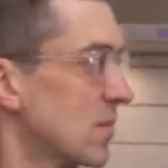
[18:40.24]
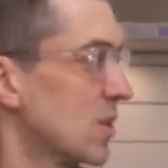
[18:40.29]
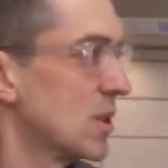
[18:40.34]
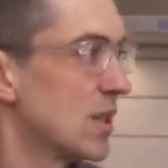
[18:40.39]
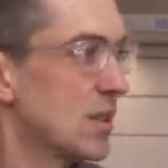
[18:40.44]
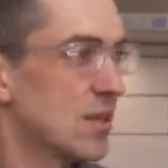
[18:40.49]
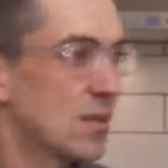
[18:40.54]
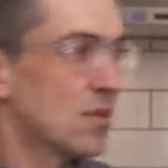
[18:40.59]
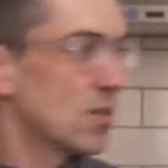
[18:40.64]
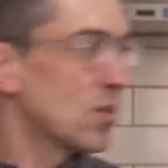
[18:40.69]

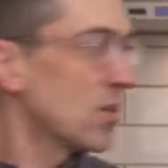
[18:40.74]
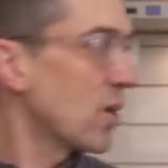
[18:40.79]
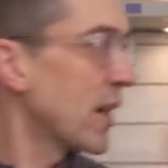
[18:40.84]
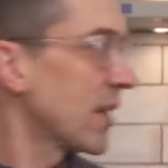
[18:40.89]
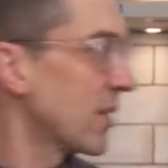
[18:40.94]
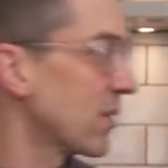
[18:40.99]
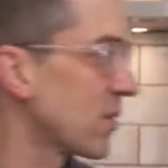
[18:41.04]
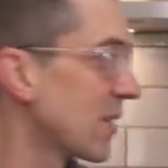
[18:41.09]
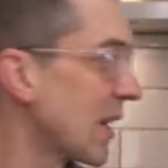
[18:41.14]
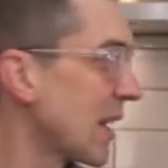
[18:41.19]
Jesus
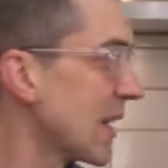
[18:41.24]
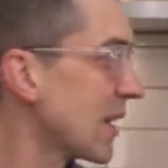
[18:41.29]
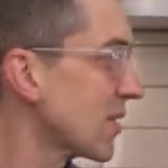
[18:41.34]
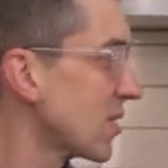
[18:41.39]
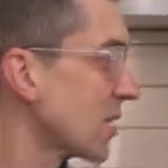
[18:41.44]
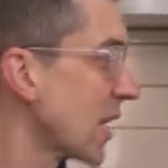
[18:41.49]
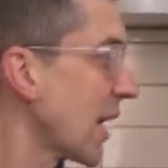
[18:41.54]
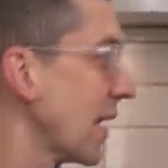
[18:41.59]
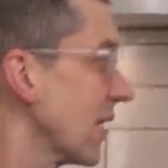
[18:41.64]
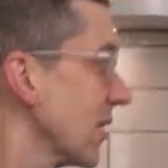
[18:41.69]
Christ, was that a
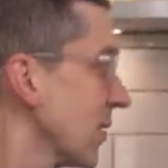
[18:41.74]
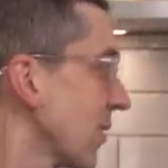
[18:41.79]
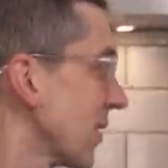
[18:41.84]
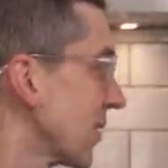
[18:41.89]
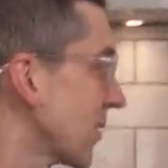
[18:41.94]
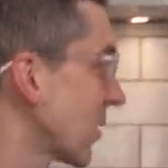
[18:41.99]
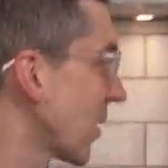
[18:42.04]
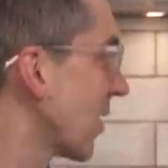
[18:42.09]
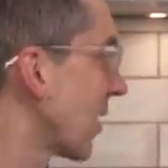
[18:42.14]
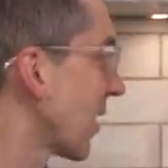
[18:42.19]
child or a
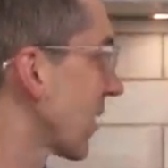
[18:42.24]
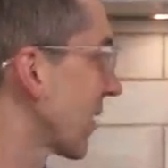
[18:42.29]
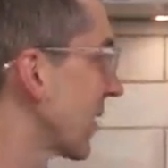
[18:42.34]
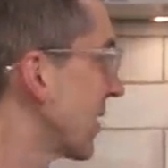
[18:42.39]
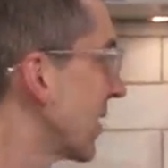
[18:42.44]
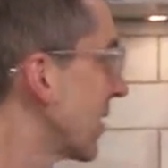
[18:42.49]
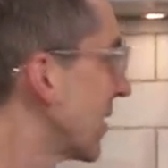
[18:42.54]
dog?